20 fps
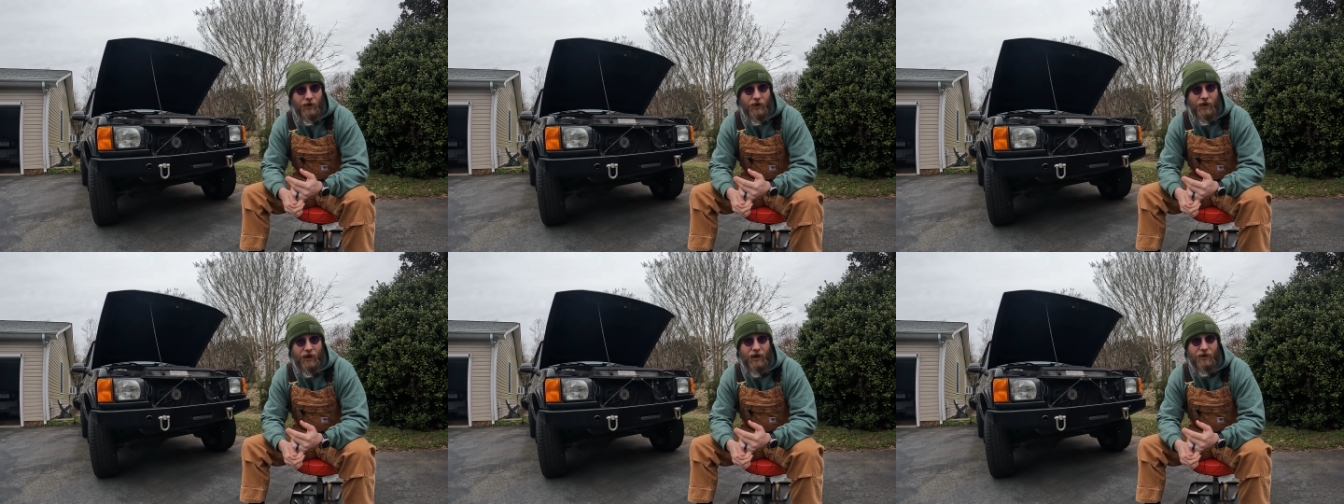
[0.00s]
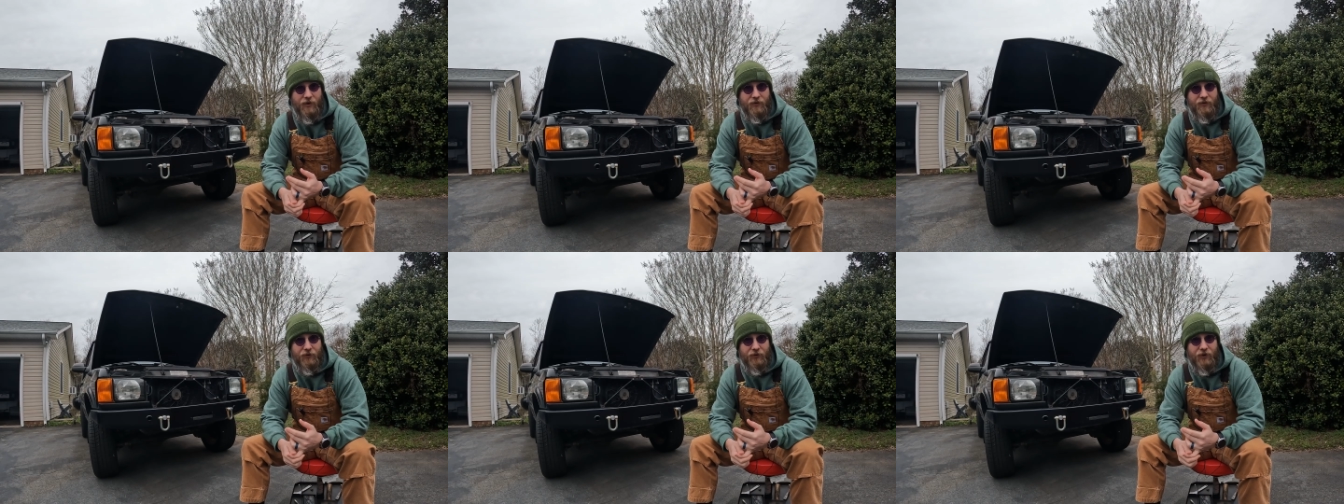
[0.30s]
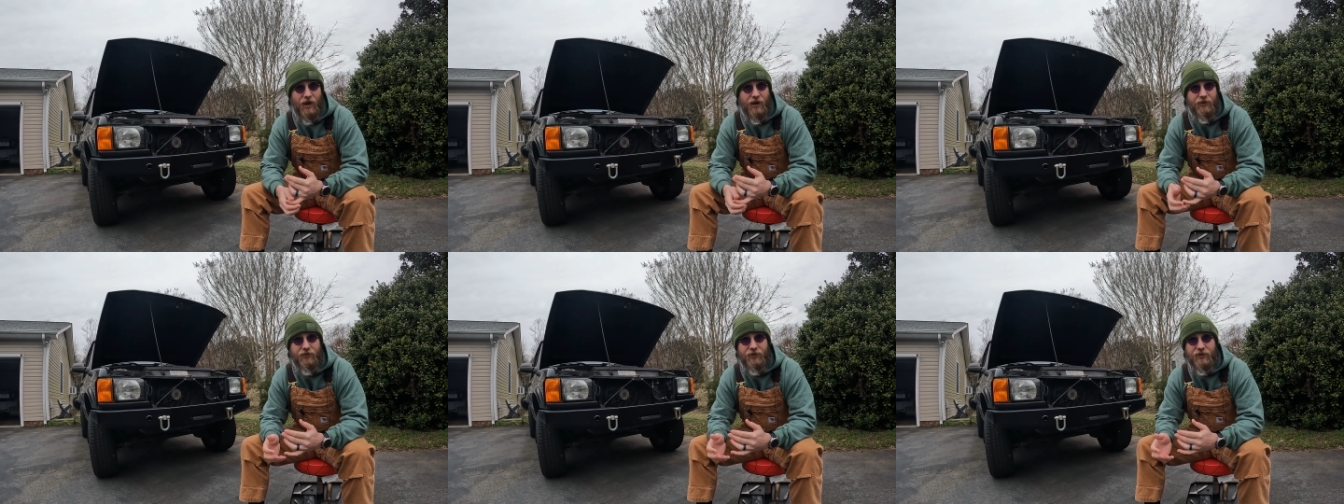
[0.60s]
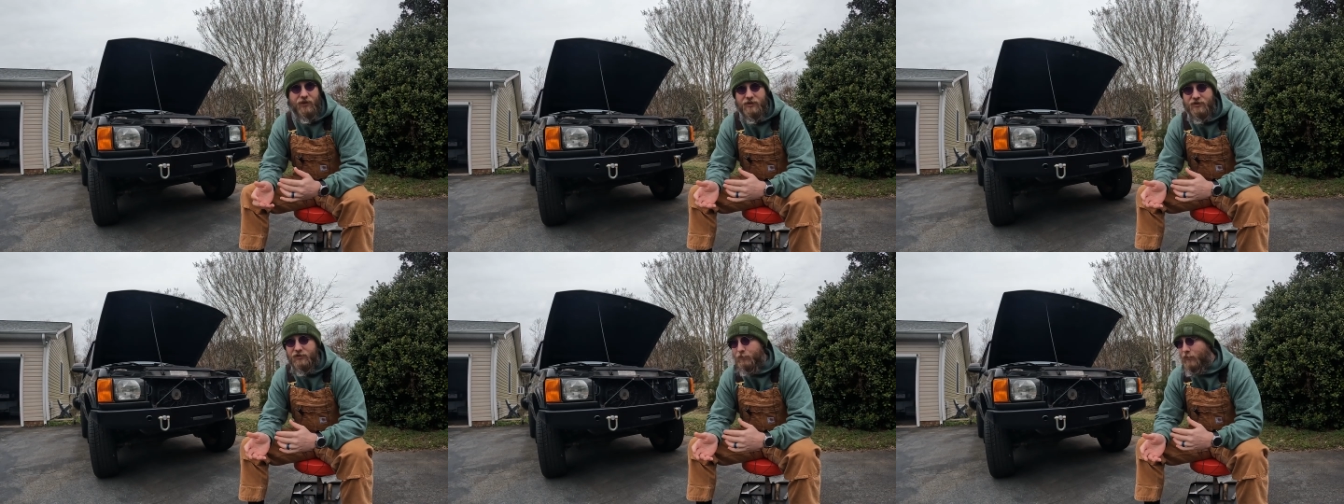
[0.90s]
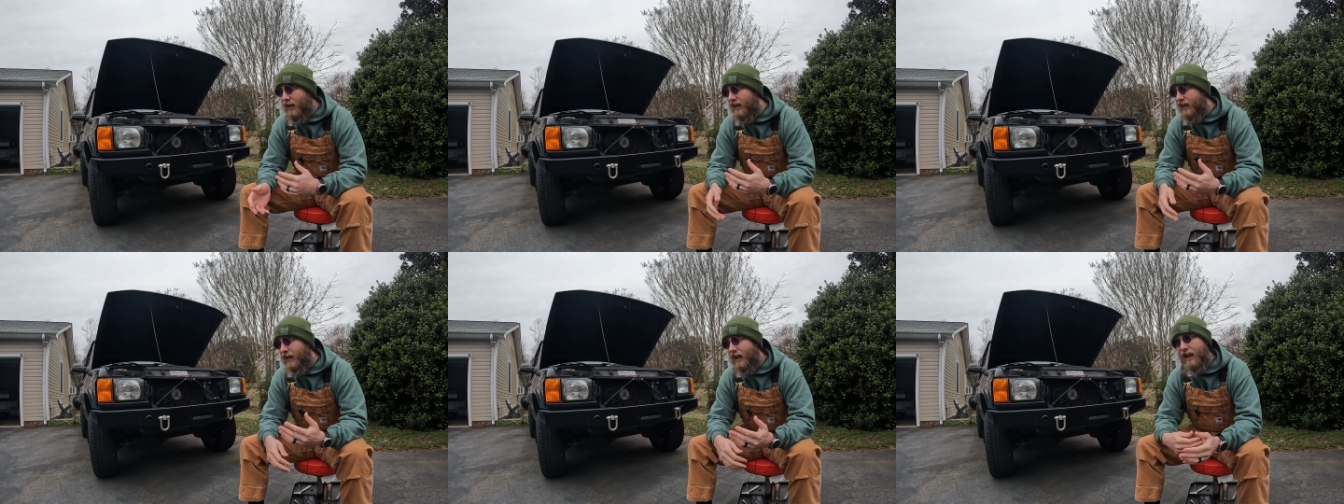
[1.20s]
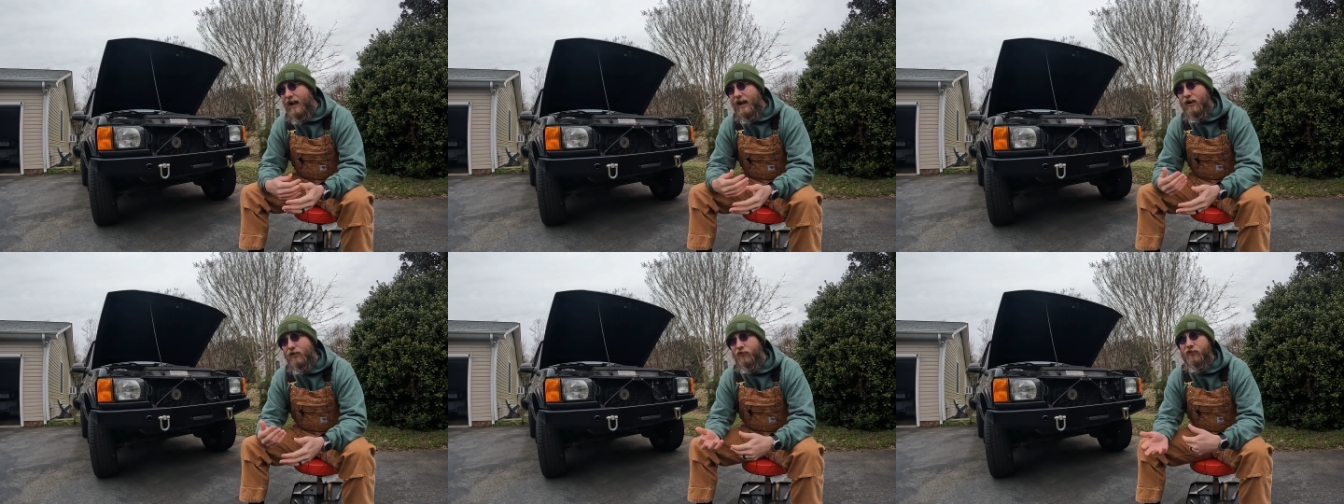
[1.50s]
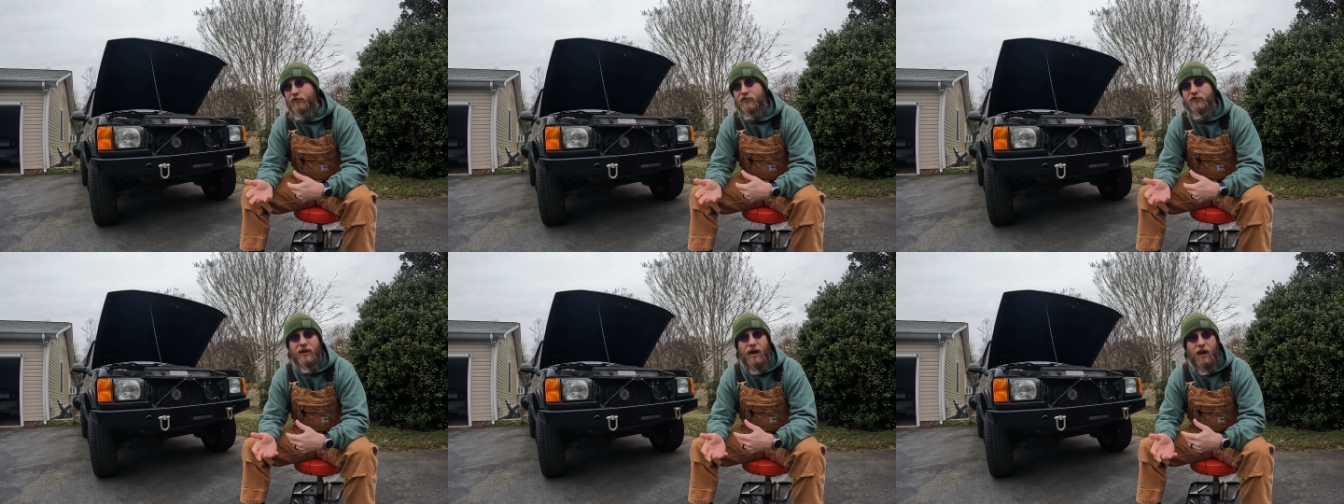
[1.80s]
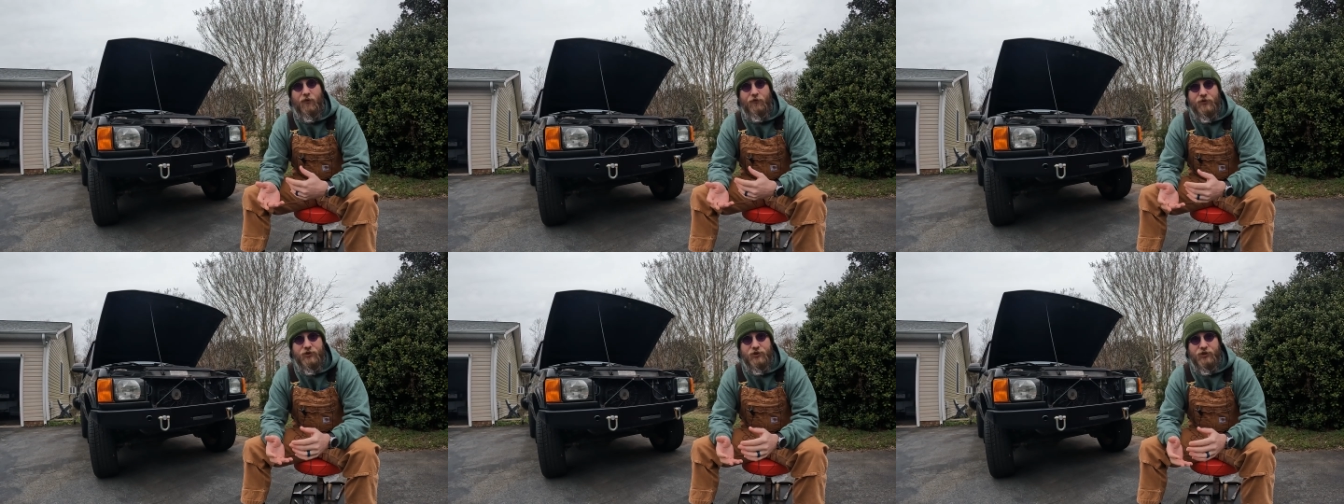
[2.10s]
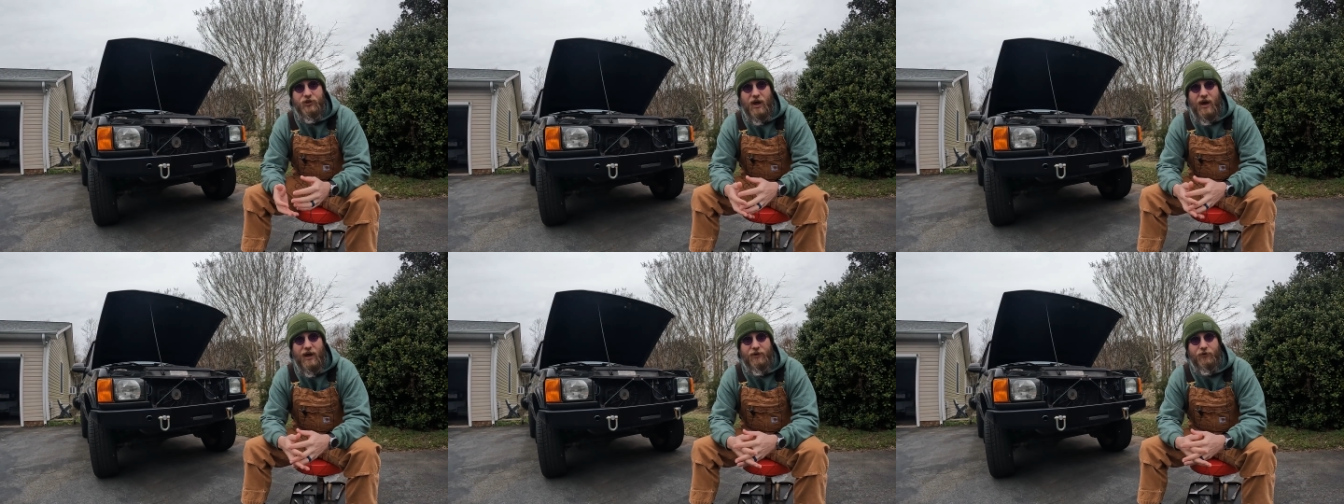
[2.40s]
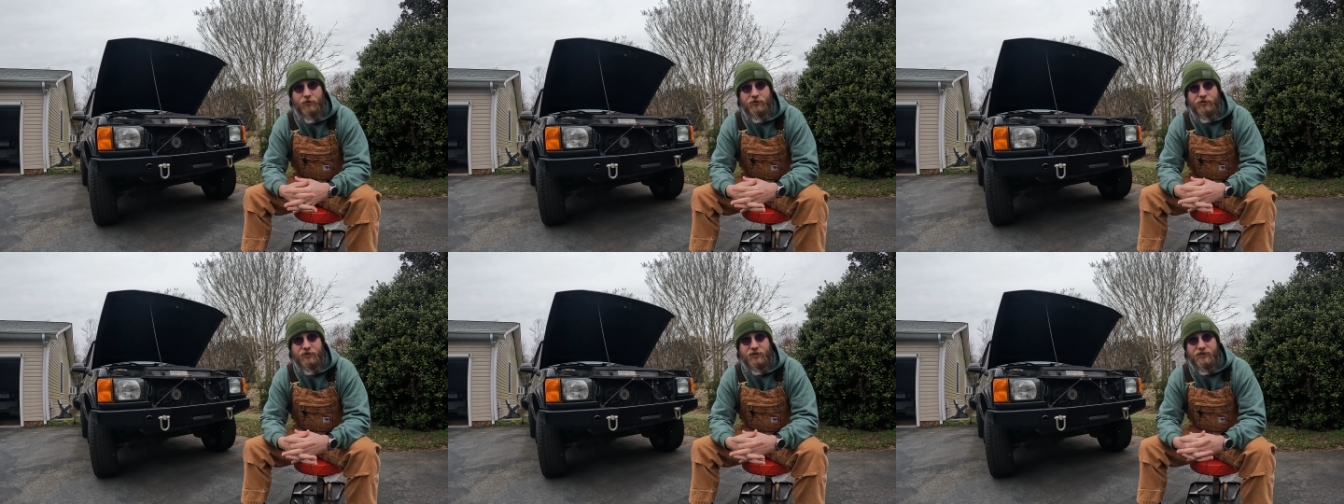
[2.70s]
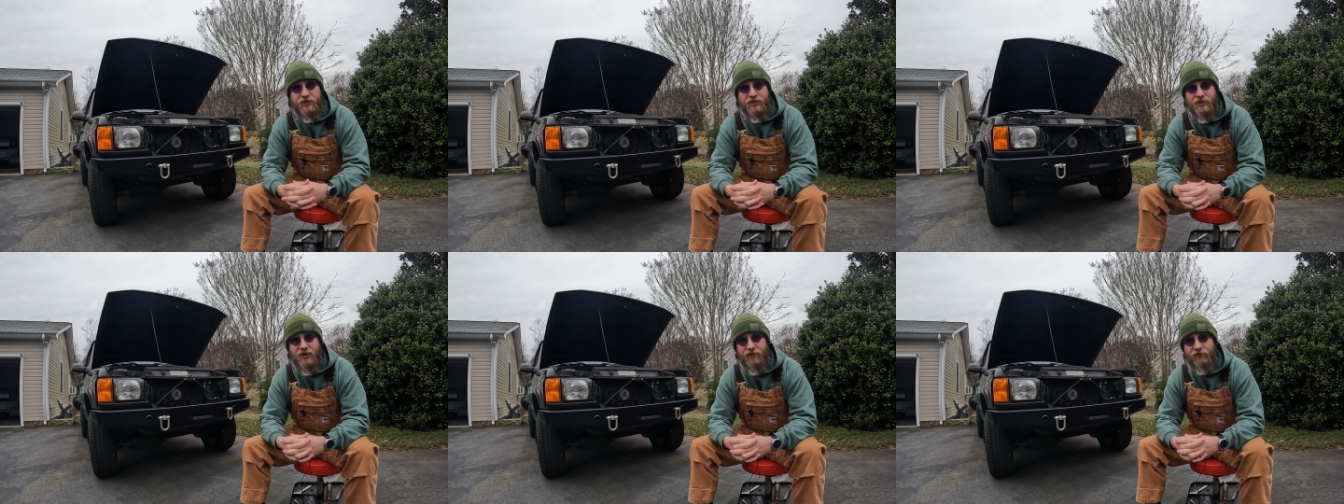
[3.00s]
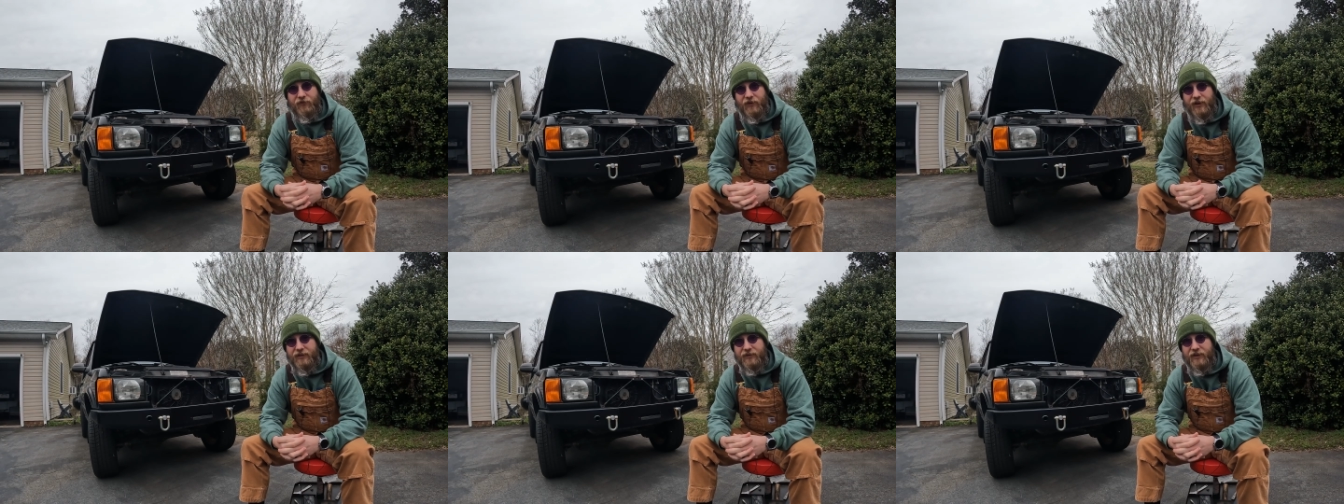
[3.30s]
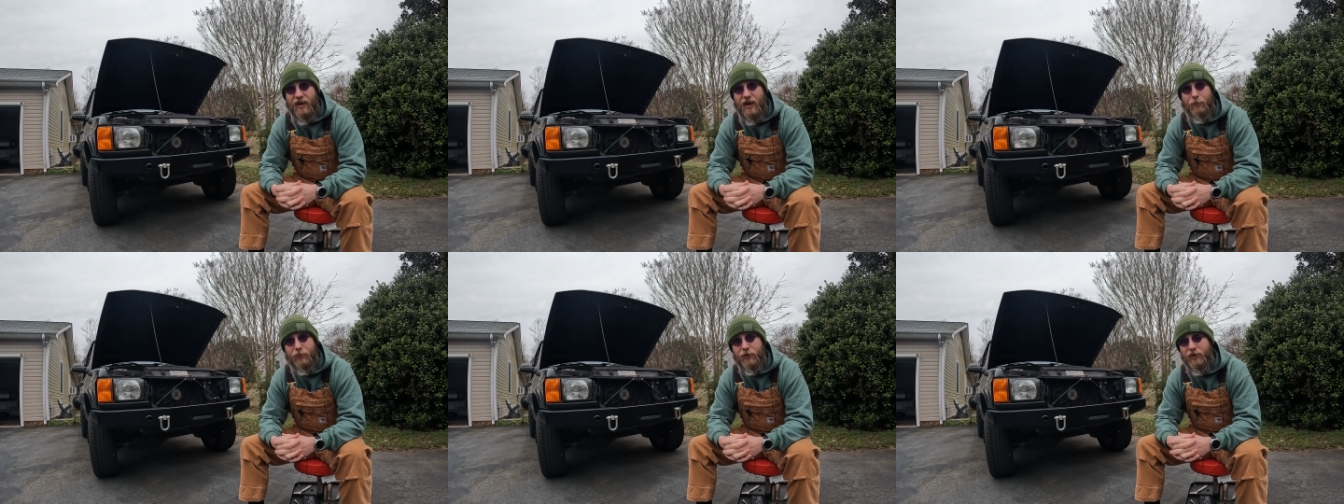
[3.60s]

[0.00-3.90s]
And a lot of these might have salvage titles and stuff like that,